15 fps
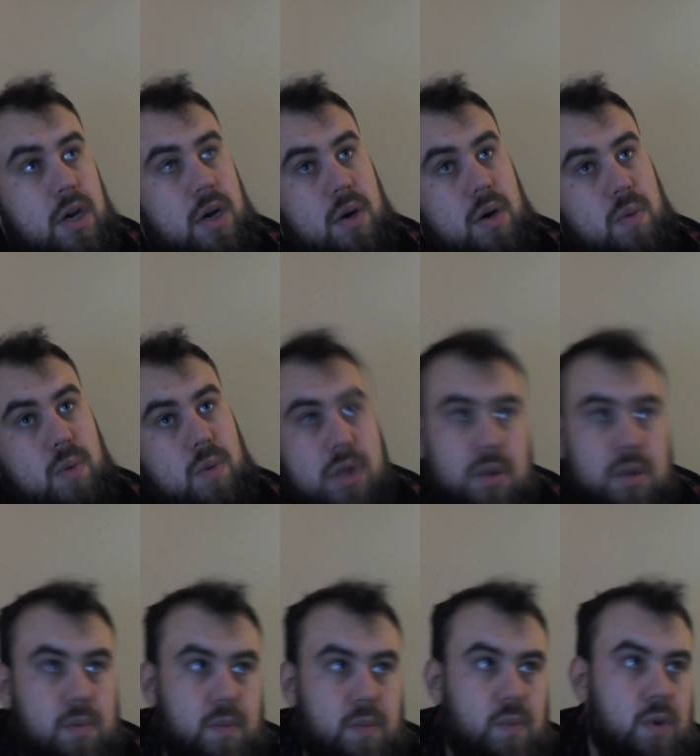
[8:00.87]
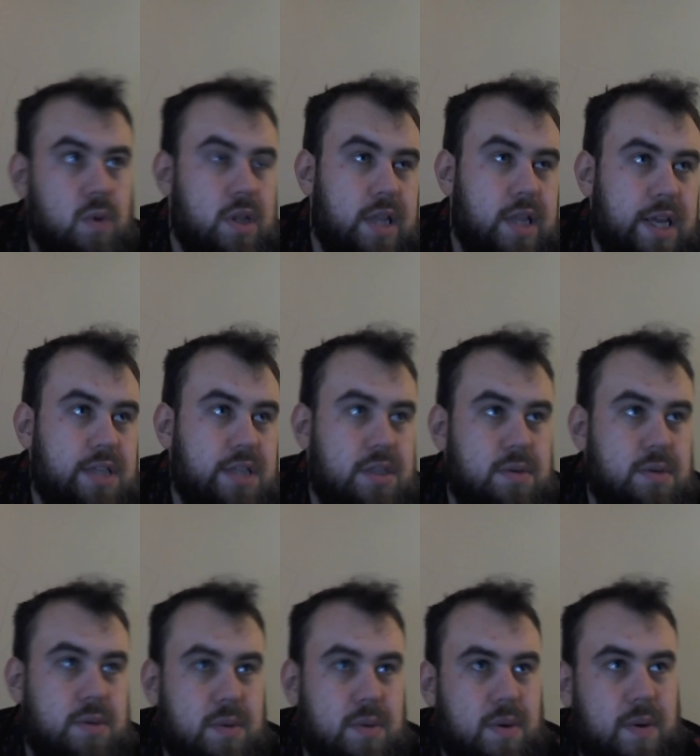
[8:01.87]
would would
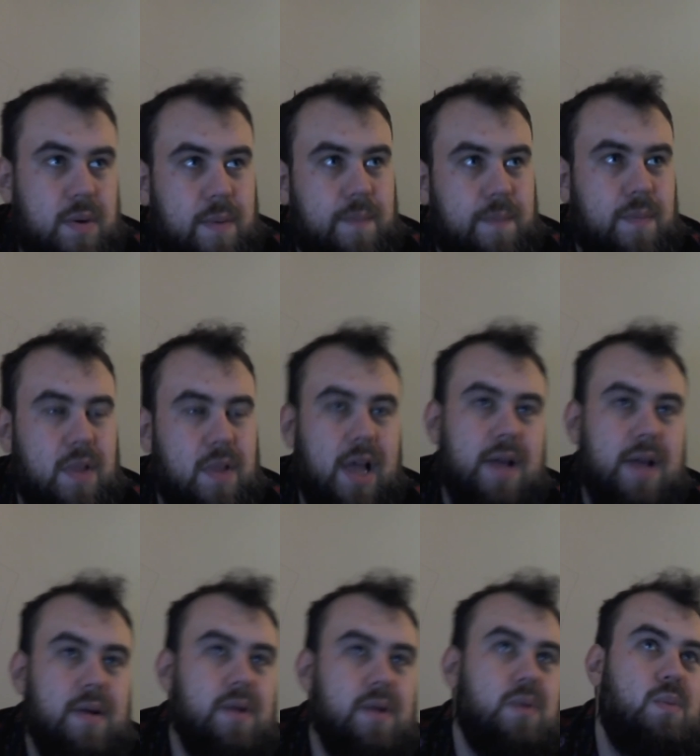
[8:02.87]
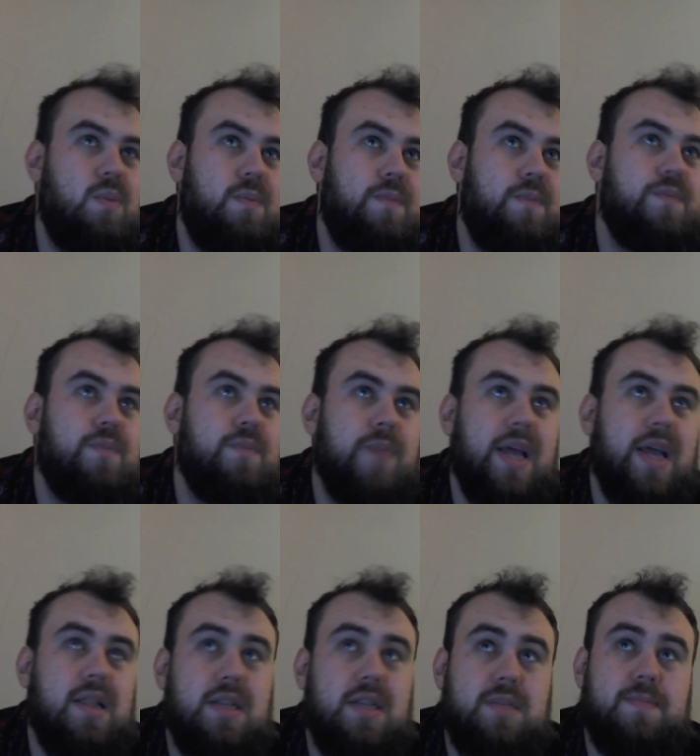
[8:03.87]
this like make
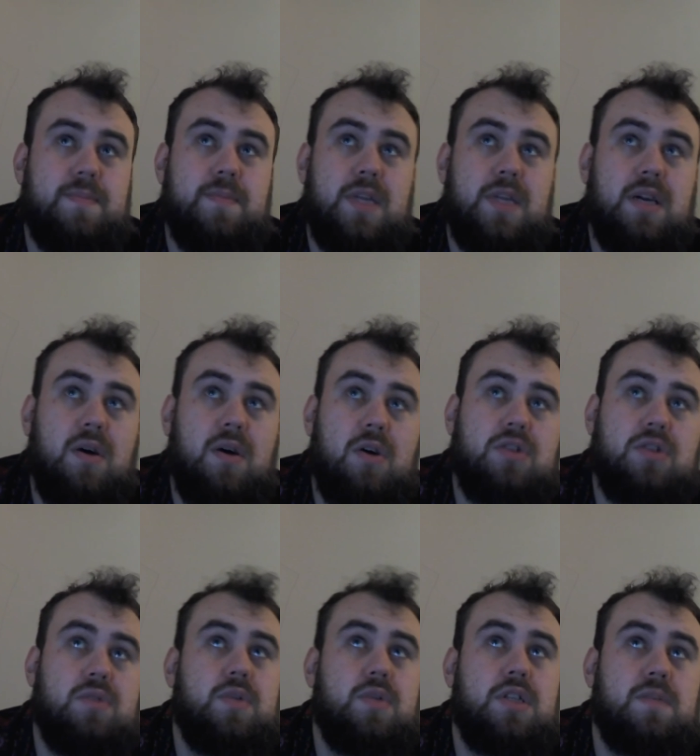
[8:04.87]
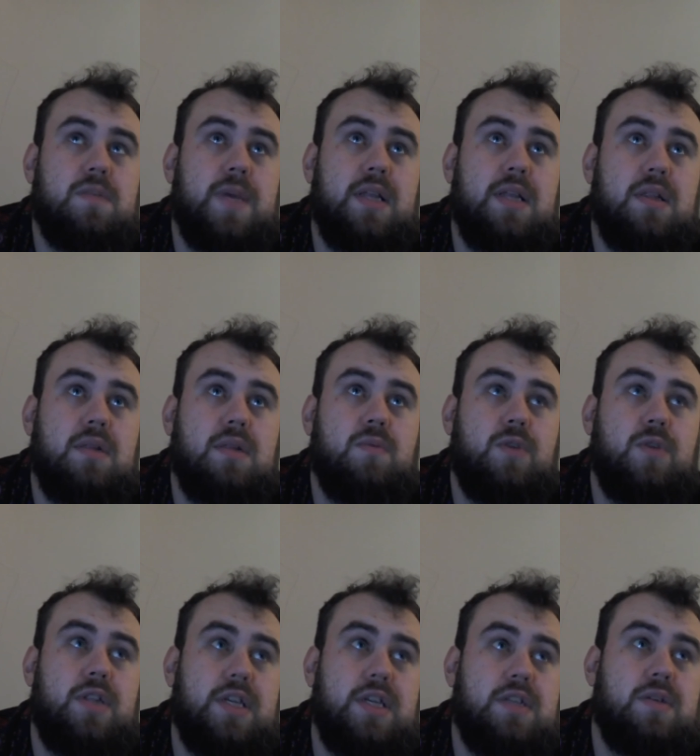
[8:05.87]
this thing hotter? Would this make would
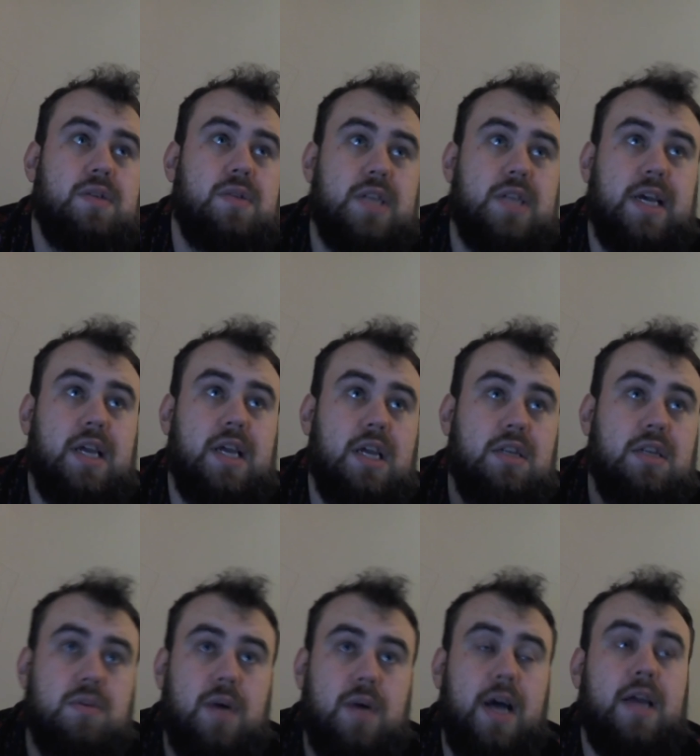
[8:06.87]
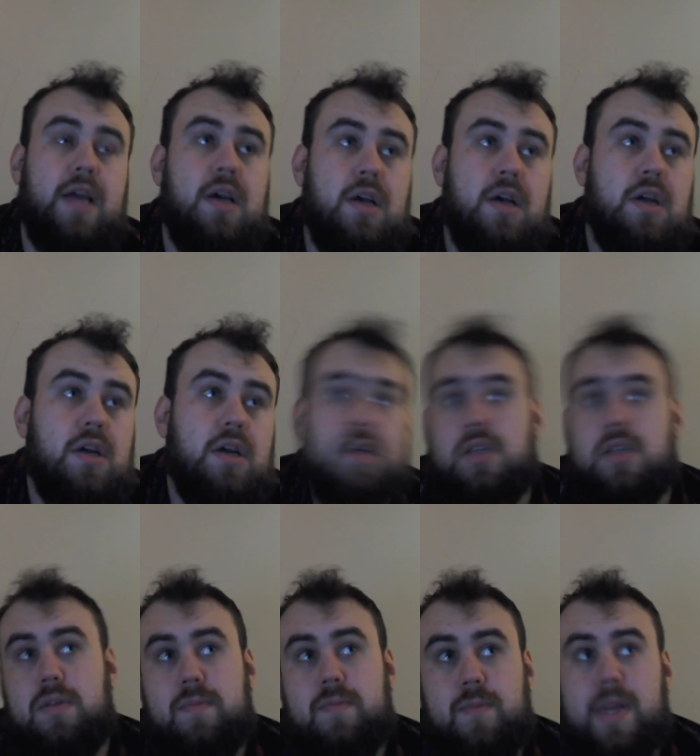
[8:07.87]
this take heat away?
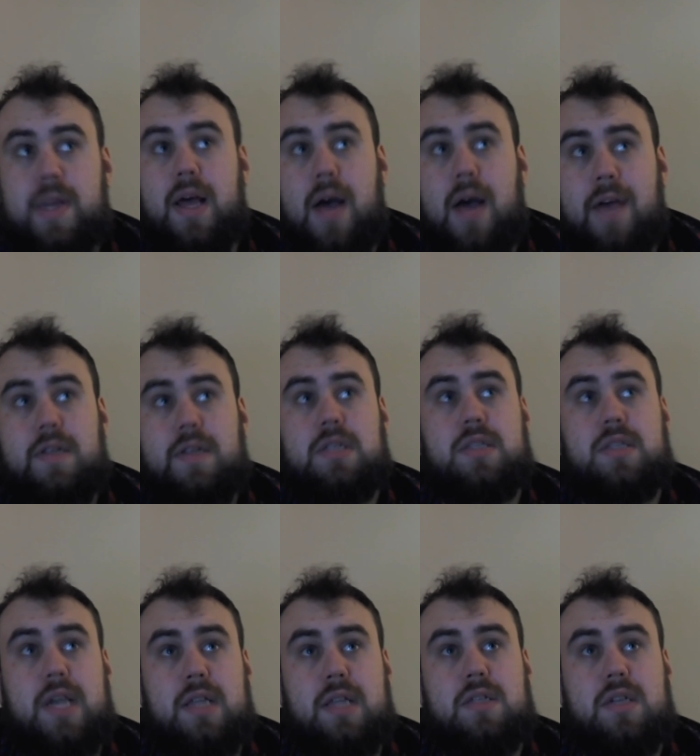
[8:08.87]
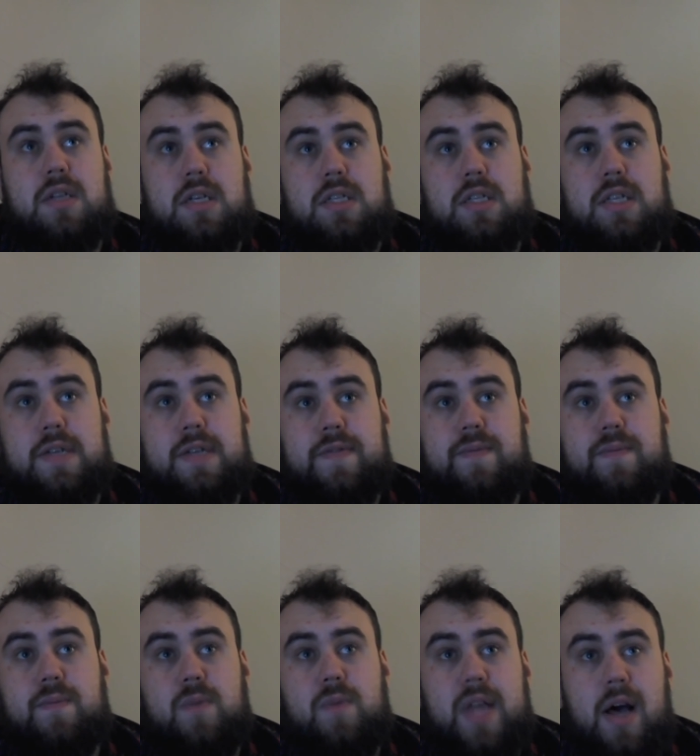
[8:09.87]
Without having to say the scientific
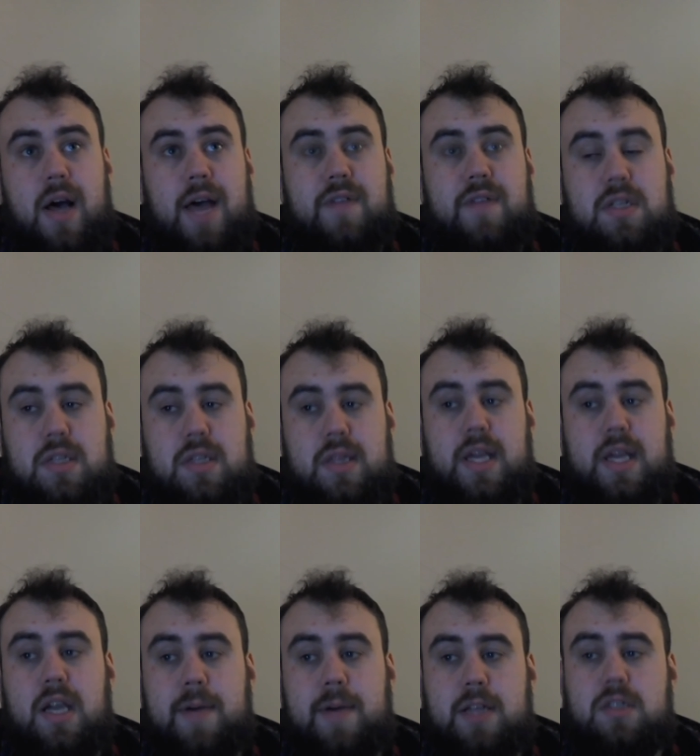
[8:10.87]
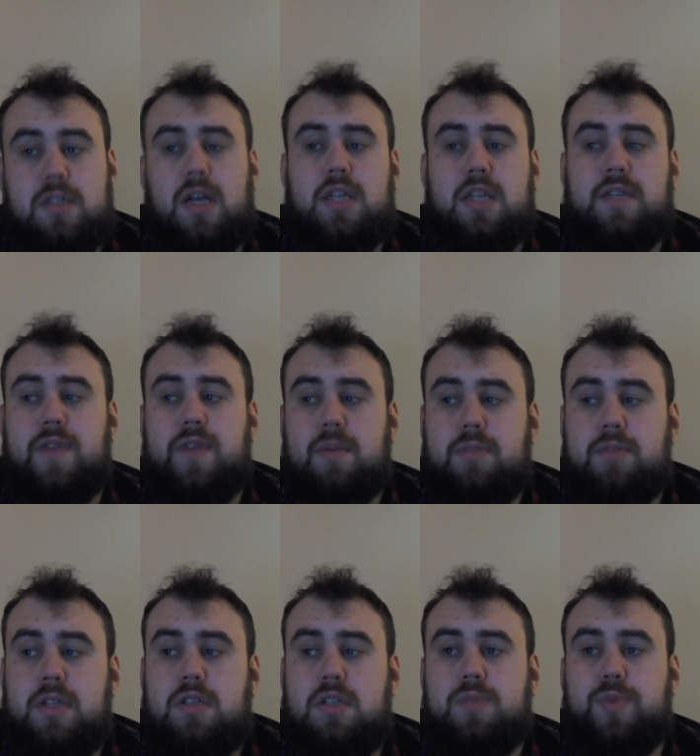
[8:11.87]
without having to think about the scientific
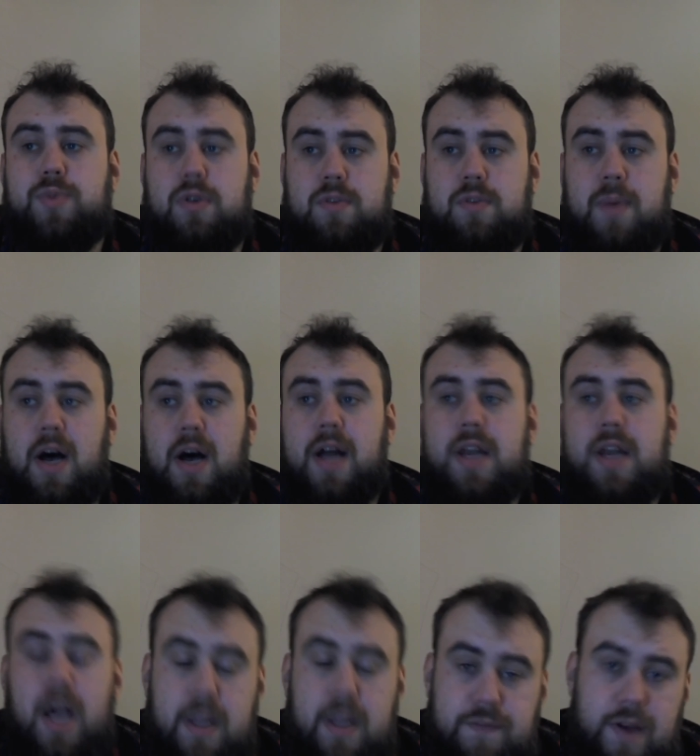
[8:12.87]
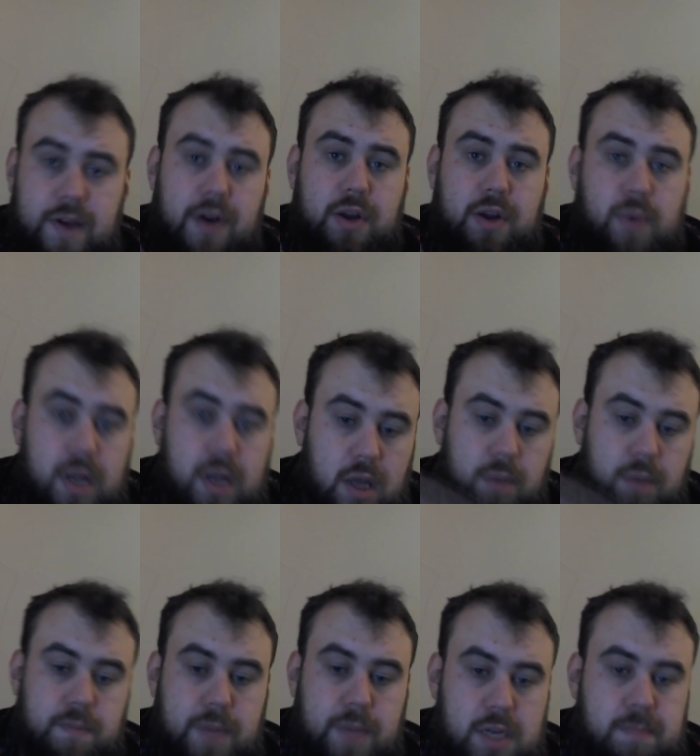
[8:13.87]
principles behind it, I can very quickly
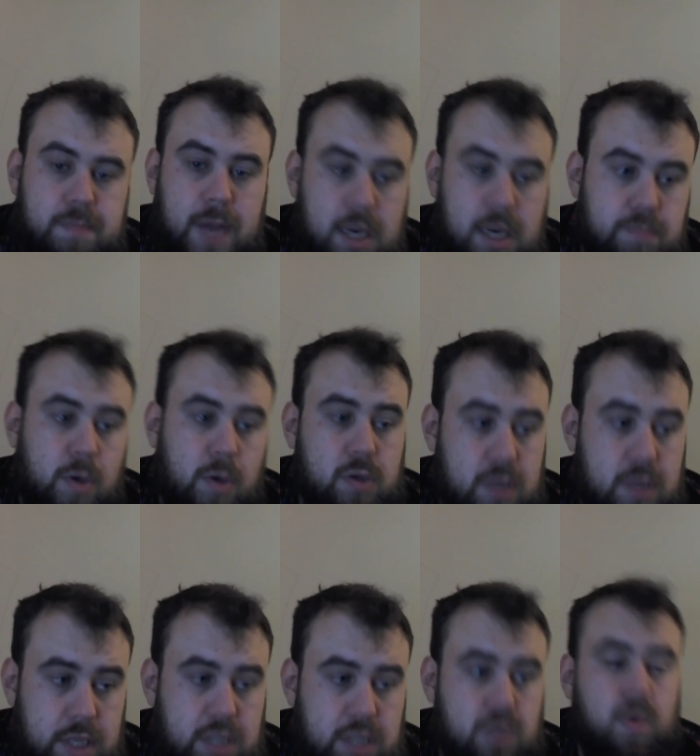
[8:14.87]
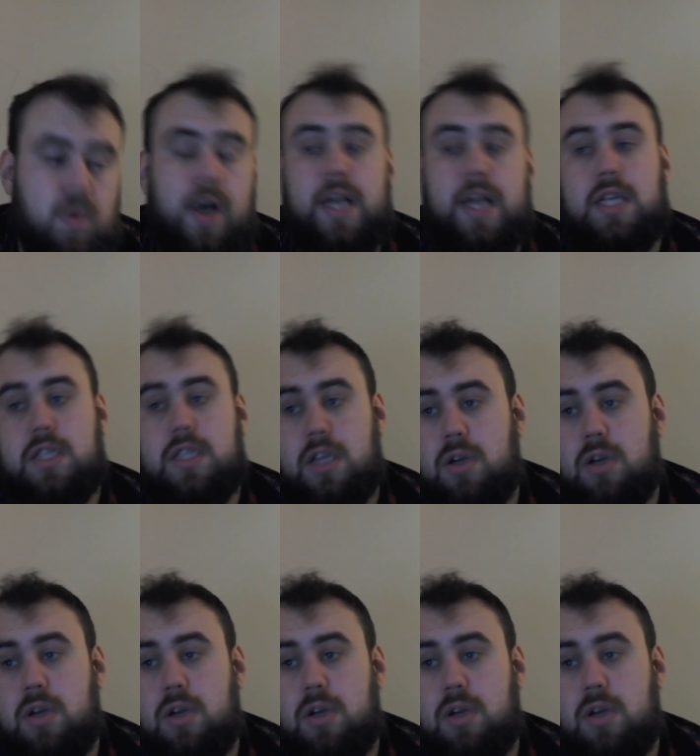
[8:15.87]
get bish, bash, bosh, this is what I need to do.